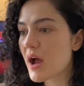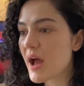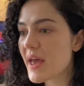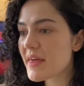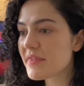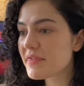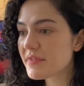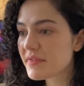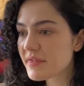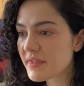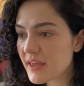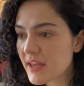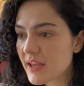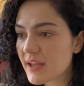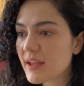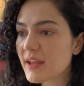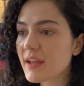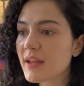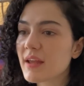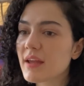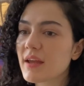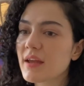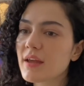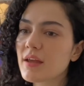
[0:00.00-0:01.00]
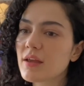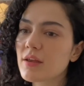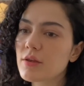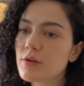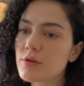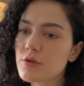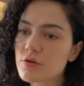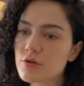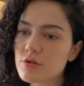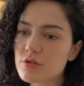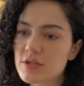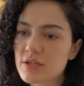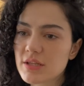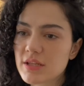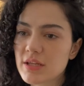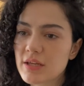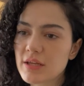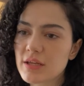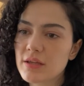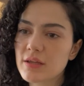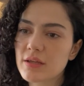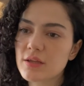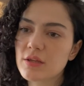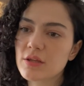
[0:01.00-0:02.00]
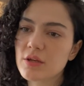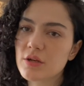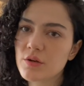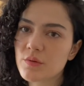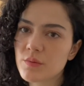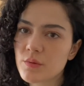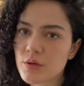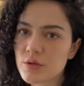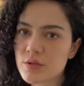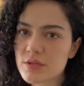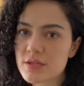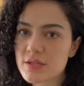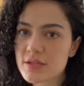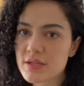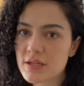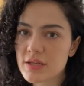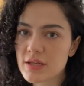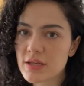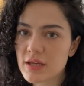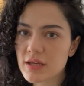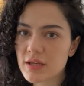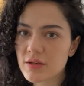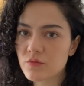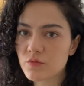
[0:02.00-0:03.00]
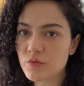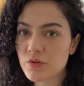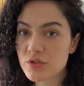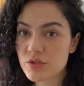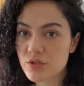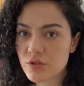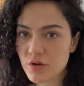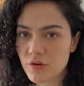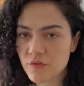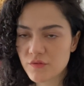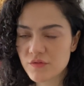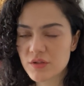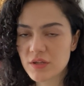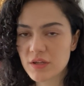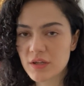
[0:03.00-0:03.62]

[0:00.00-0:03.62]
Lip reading: I think usually university reserved